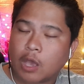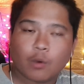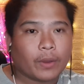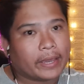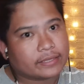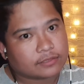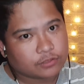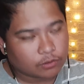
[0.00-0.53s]

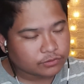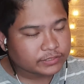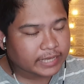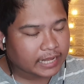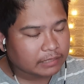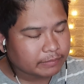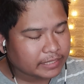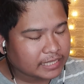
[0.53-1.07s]
Wait, don't
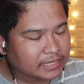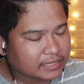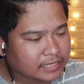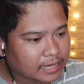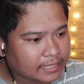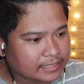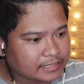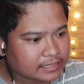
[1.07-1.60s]
tell me
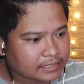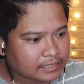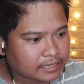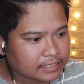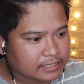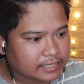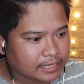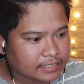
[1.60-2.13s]
that
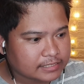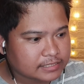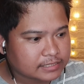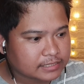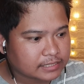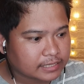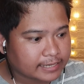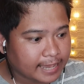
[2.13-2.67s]

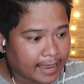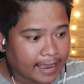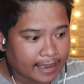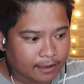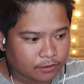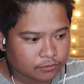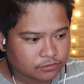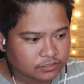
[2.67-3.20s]
these
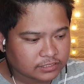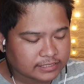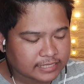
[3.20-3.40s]
gowns